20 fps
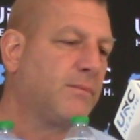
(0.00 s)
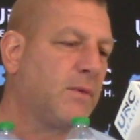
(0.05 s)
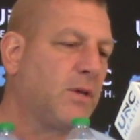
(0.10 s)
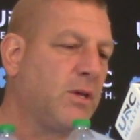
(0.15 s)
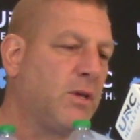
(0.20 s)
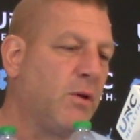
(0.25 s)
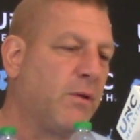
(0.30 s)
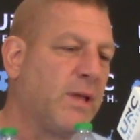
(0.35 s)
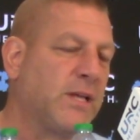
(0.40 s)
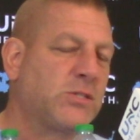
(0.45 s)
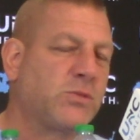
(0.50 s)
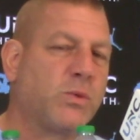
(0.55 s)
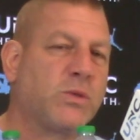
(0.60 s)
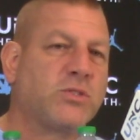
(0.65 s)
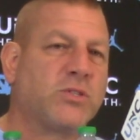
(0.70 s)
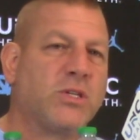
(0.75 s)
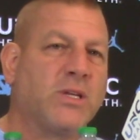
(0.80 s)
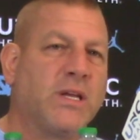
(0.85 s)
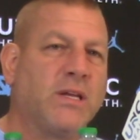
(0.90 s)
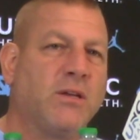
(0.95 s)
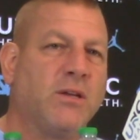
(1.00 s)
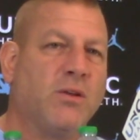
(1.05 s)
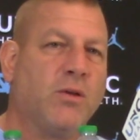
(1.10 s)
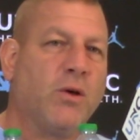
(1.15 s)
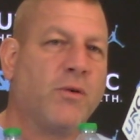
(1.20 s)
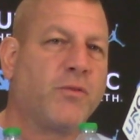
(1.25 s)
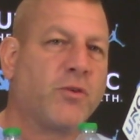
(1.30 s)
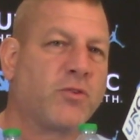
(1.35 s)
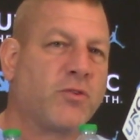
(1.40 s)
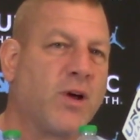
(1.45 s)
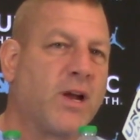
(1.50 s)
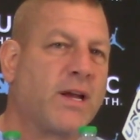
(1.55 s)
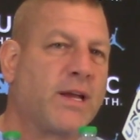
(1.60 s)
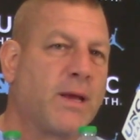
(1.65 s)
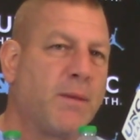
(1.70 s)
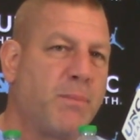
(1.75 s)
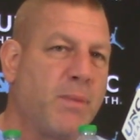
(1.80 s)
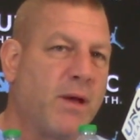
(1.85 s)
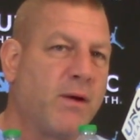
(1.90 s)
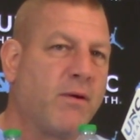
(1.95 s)
You know, that's what you need to do if you're trying to
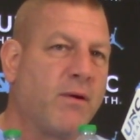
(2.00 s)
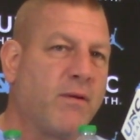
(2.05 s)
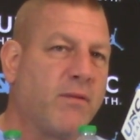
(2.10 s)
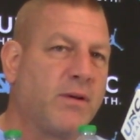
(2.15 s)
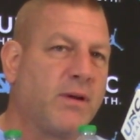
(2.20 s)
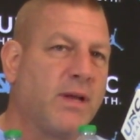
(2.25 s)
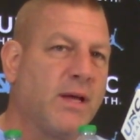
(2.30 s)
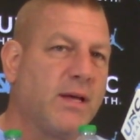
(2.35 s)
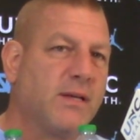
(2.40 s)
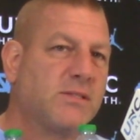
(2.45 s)
get better every day.